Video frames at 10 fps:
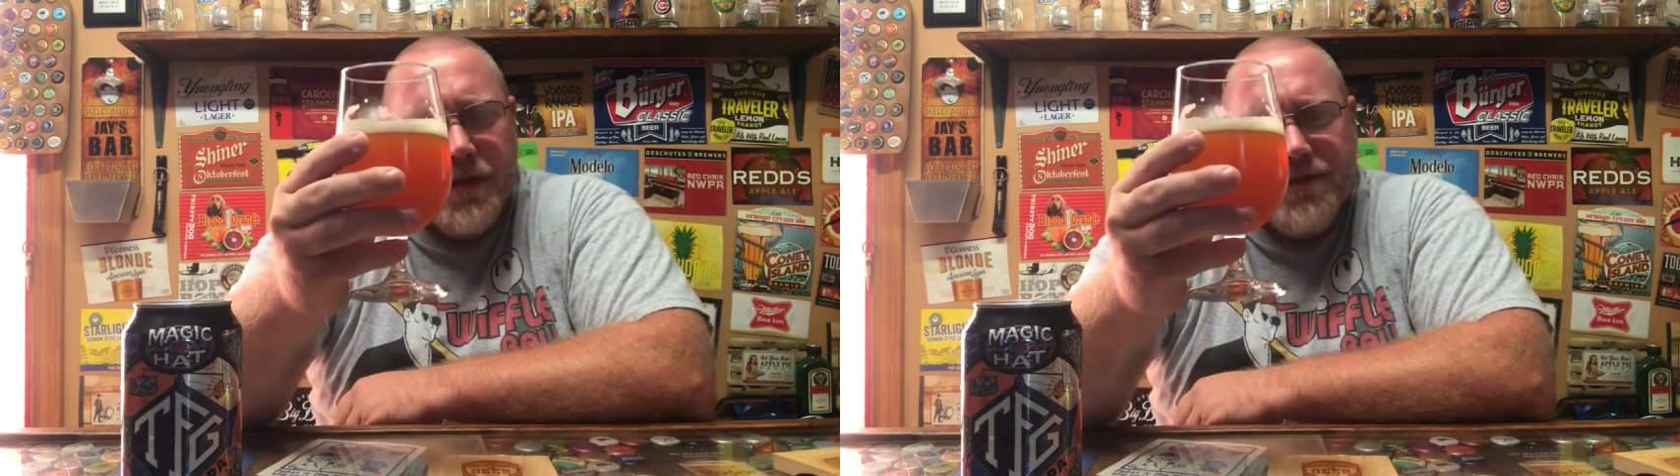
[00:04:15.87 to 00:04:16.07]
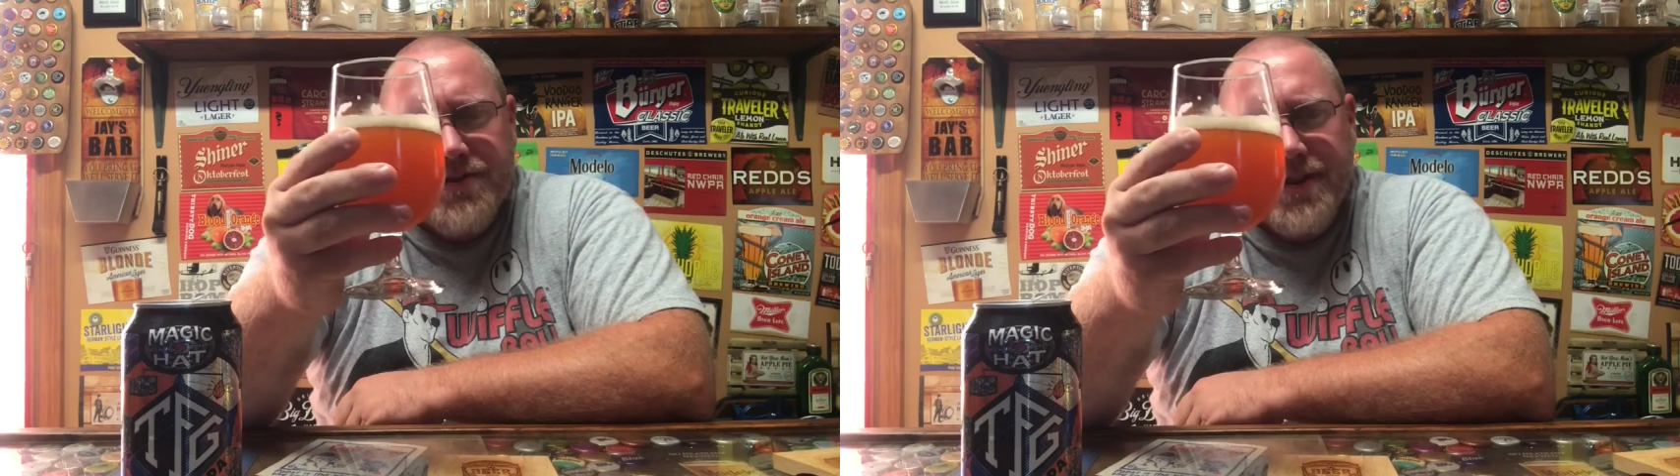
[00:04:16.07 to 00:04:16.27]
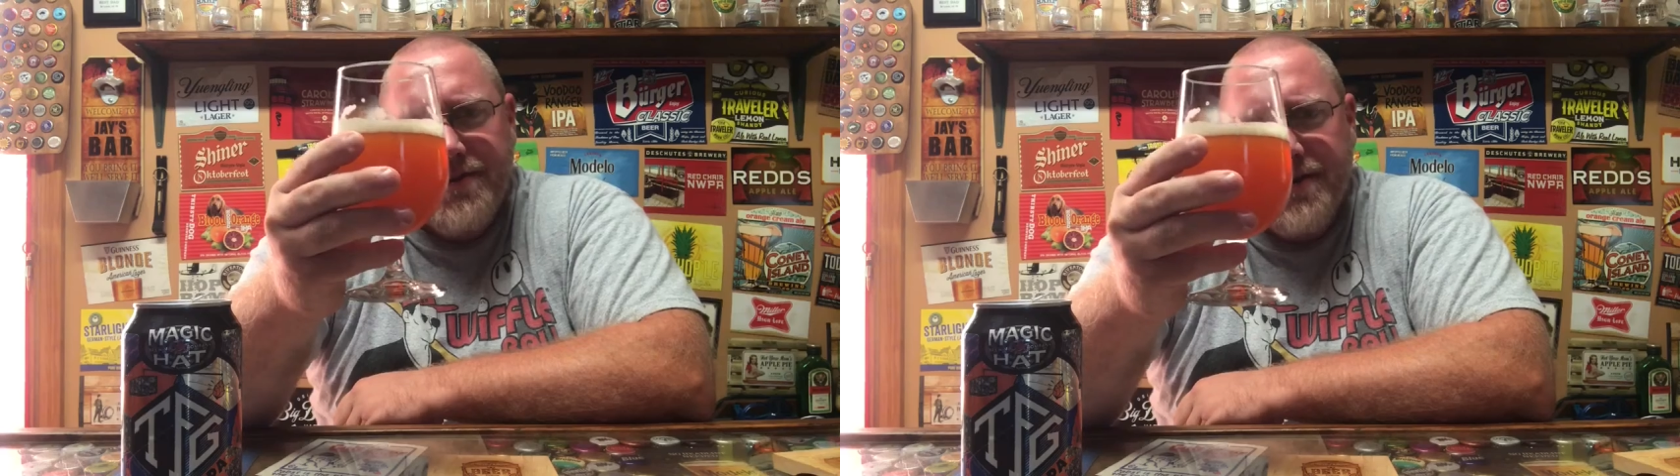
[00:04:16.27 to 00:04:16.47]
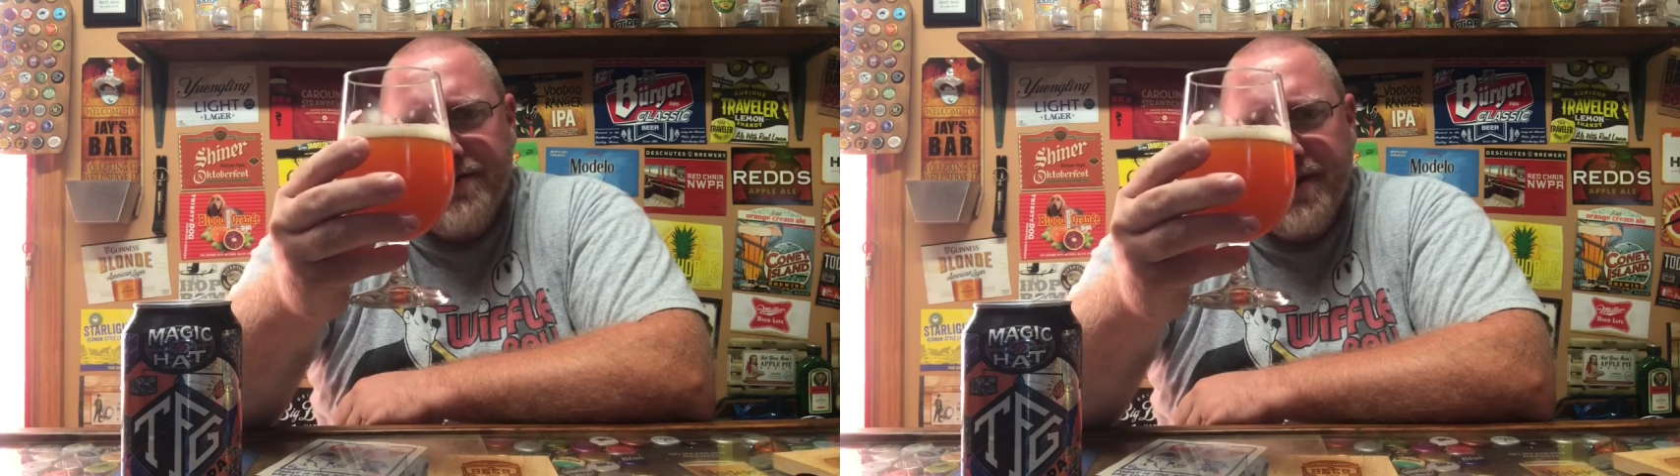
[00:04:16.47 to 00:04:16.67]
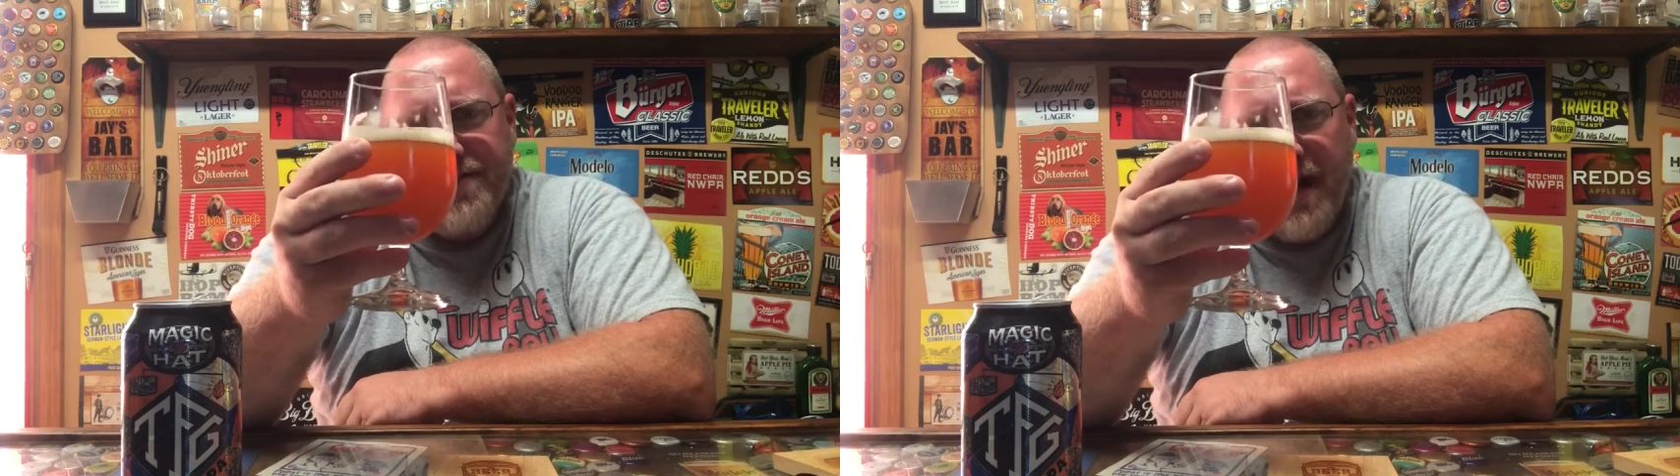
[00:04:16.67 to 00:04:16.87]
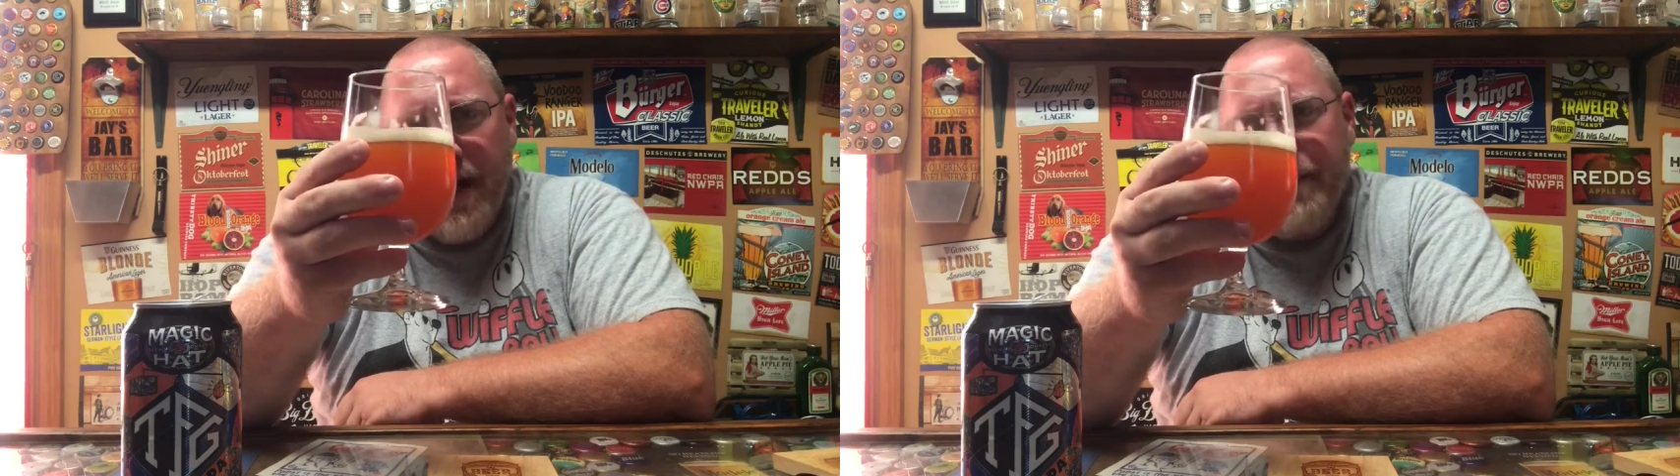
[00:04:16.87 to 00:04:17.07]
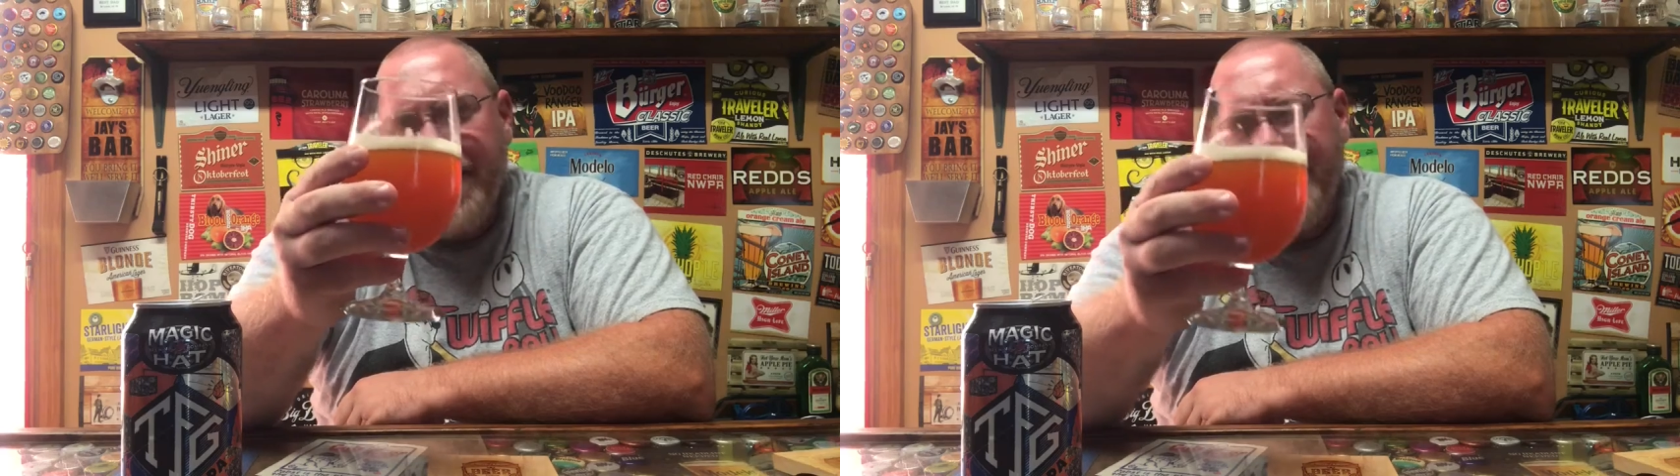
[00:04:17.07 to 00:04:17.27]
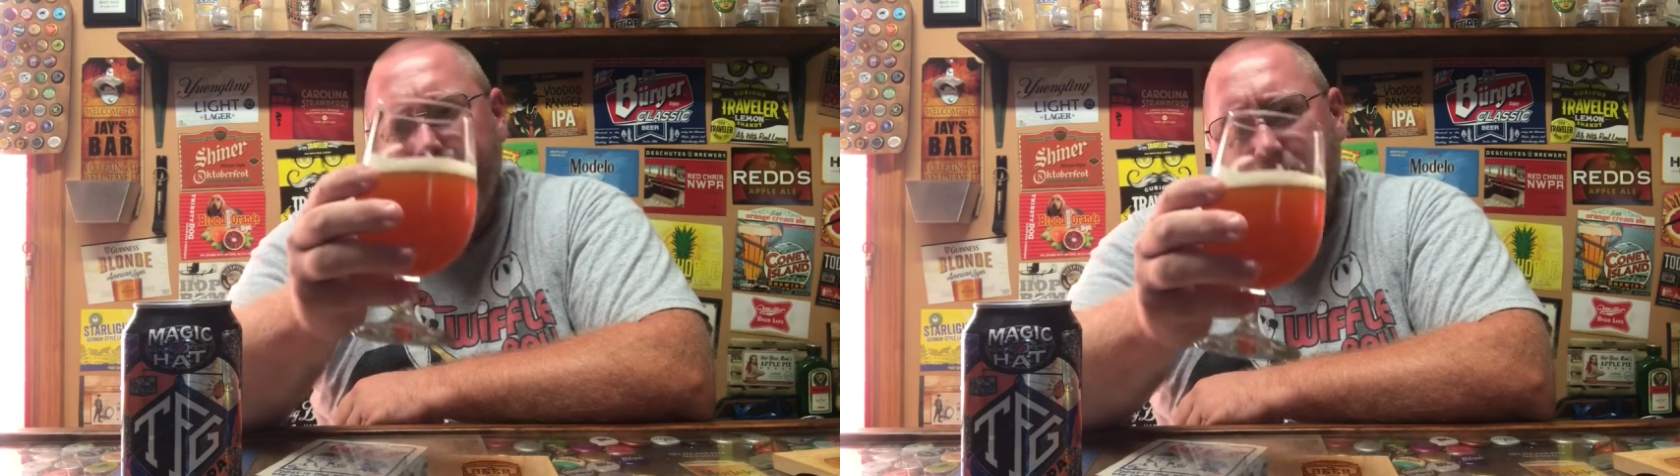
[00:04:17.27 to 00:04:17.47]
66
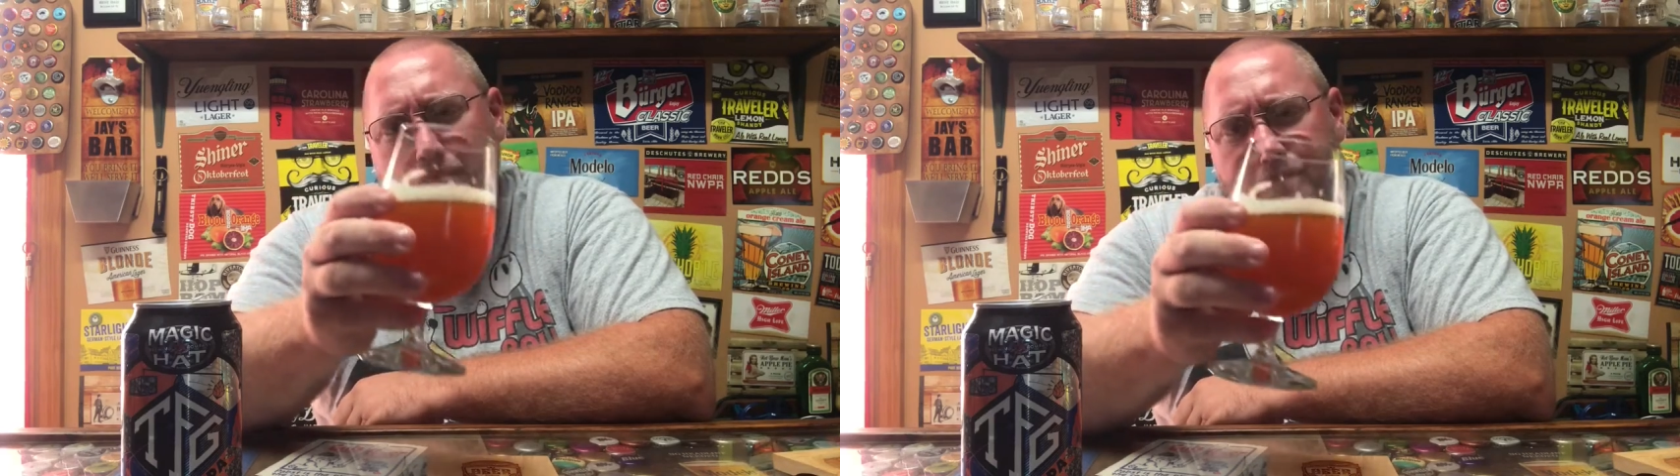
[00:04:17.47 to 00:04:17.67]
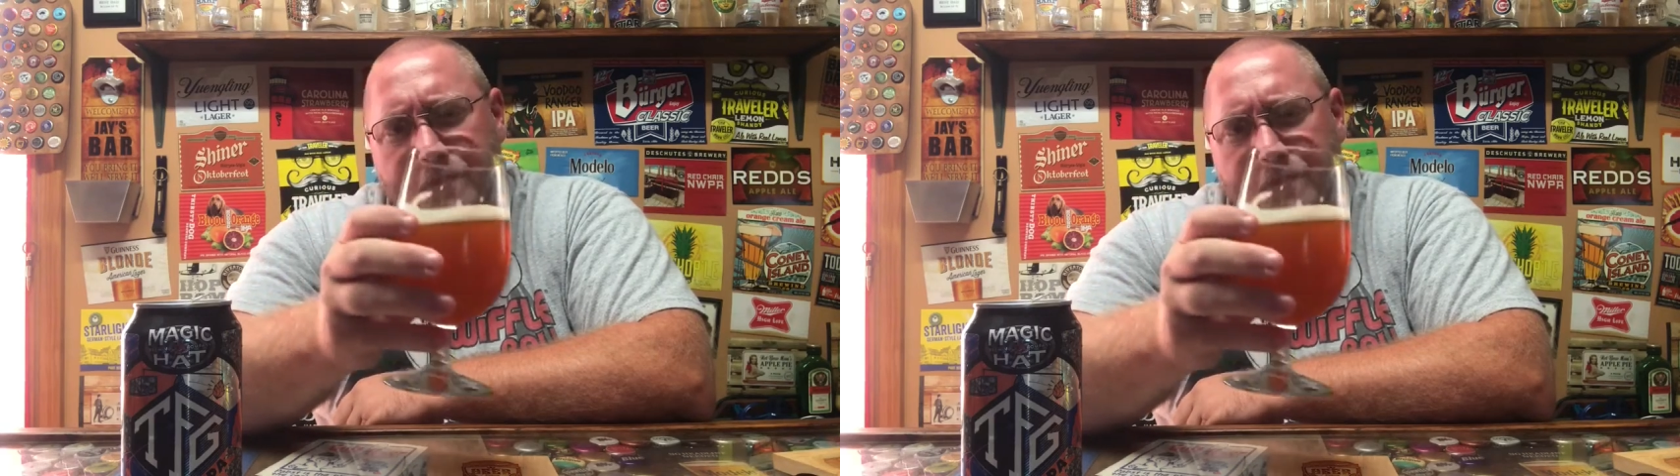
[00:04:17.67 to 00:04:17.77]
IBU,